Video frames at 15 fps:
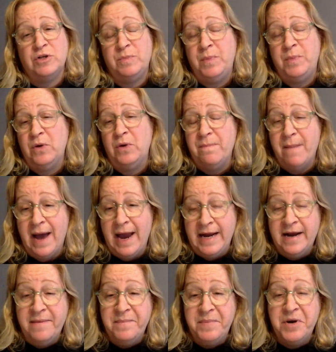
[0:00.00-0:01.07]
both my
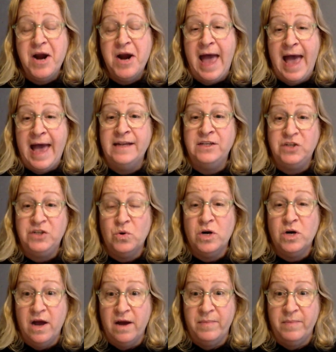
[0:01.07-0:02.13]
number and your
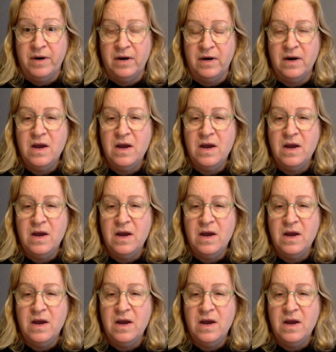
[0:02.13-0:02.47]
number.